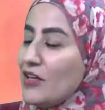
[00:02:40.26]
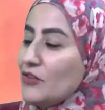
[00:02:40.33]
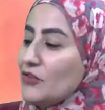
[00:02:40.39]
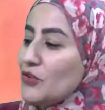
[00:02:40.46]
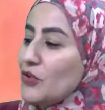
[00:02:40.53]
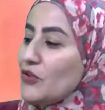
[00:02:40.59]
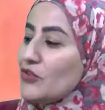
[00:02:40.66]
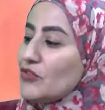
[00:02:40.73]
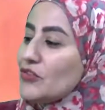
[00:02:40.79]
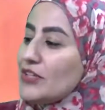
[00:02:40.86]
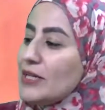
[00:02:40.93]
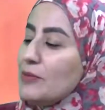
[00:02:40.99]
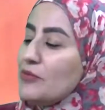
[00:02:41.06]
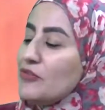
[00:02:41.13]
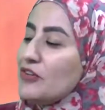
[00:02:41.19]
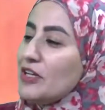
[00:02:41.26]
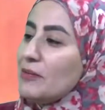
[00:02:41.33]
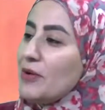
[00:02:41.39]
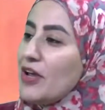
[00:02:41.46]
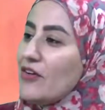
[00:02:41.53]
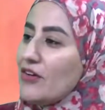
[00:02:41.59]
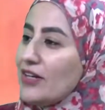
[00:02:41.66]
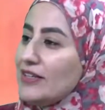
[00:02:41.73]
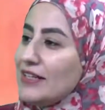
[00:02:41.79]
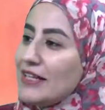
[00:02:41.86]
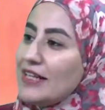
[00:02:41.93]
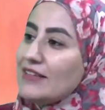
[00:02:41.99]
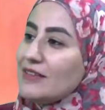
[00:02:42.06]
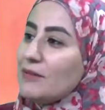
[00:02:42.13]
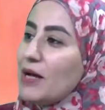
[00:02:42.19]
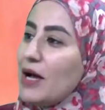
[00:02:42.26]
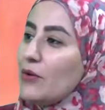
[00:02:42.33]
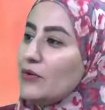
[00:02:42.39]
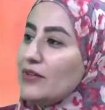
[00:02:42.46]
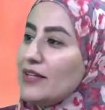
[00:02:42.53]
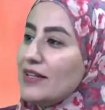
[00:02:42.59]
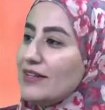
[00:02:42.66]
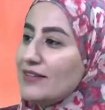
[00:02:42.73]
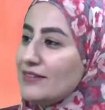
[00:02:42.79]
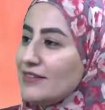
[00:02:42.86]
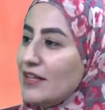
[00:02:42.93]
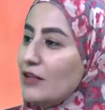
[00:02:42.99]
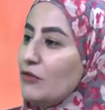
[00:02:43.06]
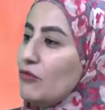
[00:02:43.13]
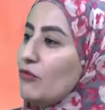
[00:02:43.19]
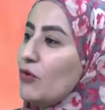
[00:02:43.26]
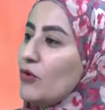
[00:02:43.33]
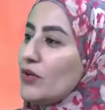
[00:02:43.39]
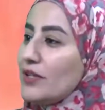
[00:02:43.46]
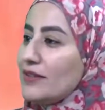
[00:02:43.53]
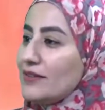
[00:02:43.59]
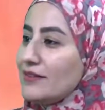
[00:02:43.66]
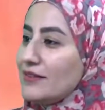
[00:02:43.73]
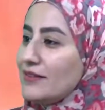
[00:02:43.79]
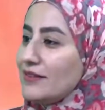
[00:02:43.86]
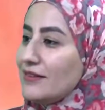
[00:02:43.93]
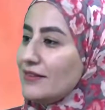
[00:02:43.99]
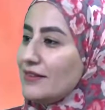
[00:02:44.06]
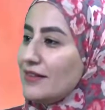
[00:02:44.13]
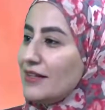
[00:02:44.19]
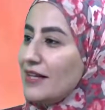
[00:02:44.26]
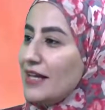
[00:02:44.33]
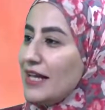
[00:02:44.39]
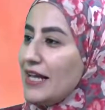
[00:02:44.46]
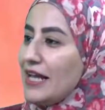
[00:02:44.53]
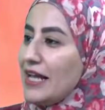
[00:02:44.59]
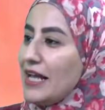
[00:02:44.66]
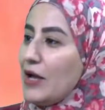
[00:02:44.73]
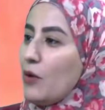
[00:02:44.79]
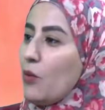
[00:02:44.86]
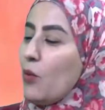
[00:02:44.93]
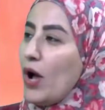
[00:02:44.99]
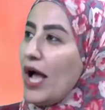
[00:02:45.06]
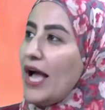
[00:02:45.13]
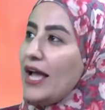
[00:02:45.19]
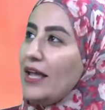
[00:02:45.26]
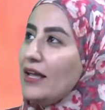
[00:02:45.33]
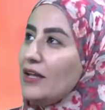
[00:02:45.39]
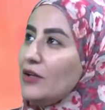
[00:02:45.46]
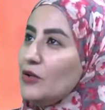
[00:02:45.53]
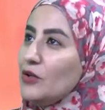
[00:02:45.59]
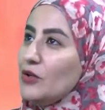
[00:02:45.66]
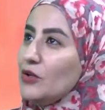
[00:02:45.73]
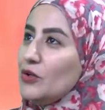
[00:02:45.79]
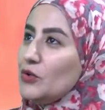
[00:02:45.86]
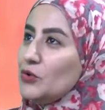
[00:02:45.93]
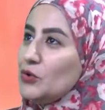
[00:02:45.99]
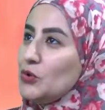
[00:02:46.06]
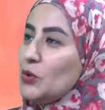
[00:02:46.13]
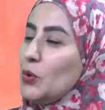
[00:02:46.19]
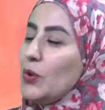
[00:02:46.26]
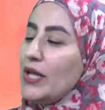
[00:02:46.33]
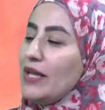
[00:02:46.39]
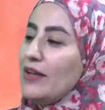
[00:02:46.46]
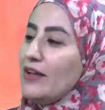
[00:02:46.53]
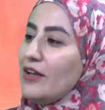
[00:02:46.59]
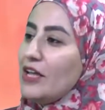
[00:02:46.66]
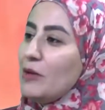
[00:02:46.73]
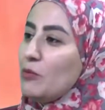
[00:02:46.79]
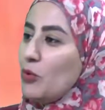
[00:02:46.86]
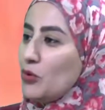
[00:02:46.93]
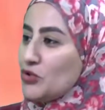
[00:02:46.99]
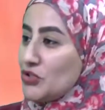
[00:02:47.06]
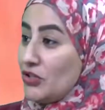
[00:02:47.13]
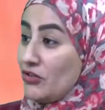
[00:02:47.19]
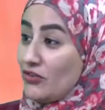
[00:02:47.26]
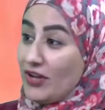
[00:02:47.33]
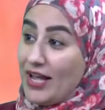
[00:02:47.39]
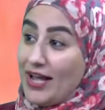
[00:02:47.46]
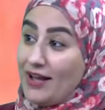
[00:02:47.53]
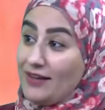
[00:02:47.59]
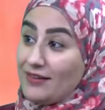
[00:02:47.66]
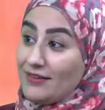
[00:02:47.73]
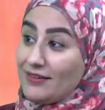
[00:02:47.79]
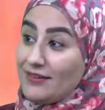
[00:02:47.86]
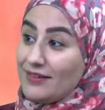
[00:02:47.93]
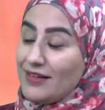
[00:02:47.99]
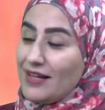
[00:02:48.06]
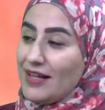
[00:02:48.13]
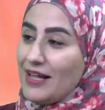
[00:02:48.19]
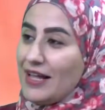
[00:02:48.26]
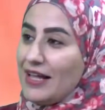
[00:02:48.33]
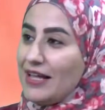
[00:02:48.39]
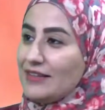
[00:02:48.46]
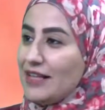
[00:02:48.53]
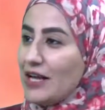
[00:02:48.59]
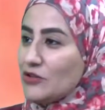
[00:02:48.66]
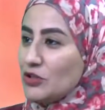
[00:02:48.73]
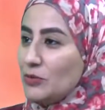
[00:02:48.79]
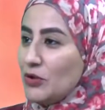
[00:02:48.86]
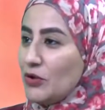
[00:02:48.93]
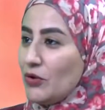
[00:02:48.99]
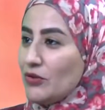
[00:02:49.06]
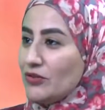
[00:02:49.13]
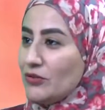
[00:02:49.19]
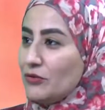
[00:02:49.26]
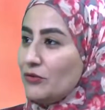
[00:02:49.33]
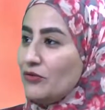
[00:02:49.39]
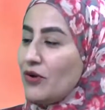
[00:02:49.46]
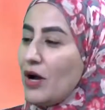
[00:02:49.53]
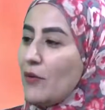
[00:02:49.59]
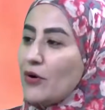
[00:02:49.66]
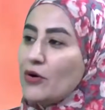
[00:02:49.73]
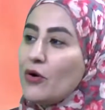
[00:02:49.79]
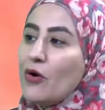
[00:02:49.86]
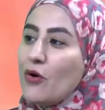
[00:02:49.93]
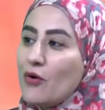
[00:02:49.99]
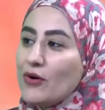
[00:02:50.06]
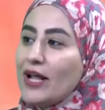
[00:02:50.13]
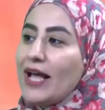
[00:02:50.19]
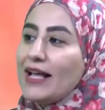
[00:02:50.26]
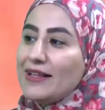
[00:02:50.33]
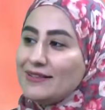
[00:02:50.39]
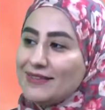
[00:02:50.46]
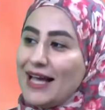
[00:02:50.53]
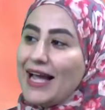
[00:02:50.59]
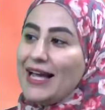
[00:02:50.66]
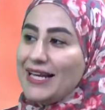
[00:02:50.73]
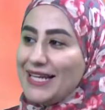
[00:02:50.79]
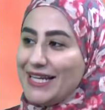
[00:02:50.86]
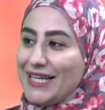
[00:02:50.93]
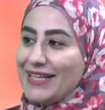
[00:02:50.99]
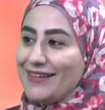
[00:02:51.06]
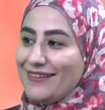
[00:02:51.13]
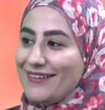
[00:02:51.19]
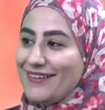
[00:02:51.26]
So, scream free parenting is about self focus. Why do we emotionally react? It's actually because of our own anxiety.